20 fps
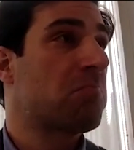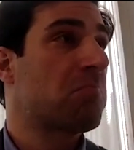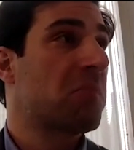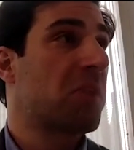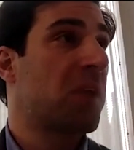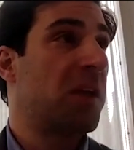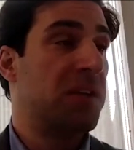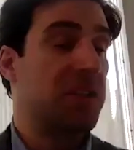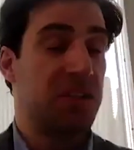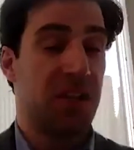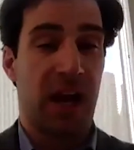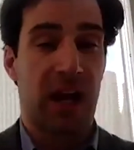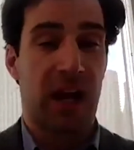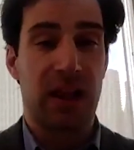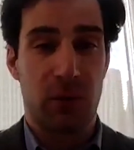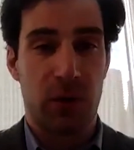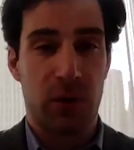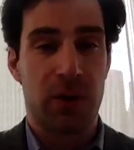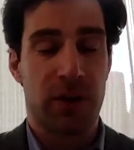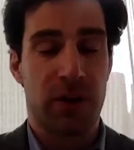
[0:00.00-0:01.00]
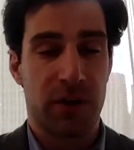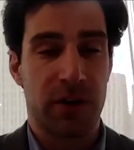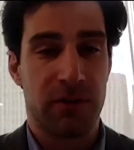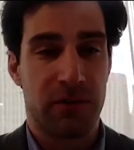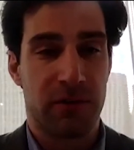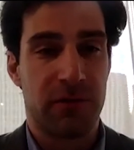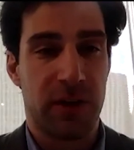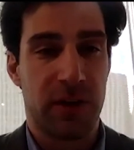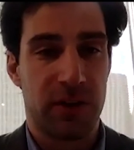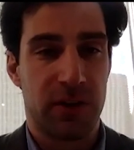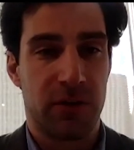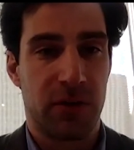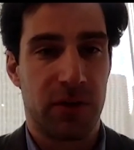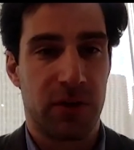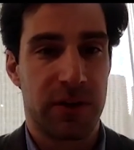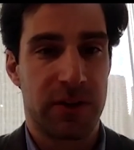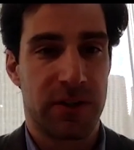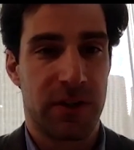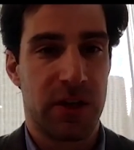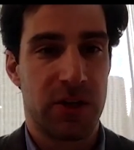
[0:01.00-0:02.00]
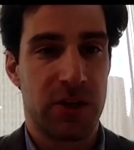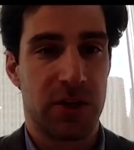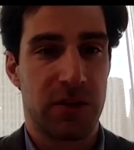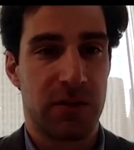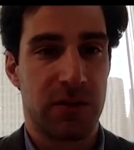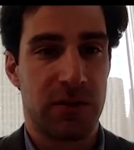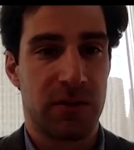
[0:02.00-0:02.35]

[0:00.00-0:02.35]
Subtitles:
exactly where they're going to fit in your organization.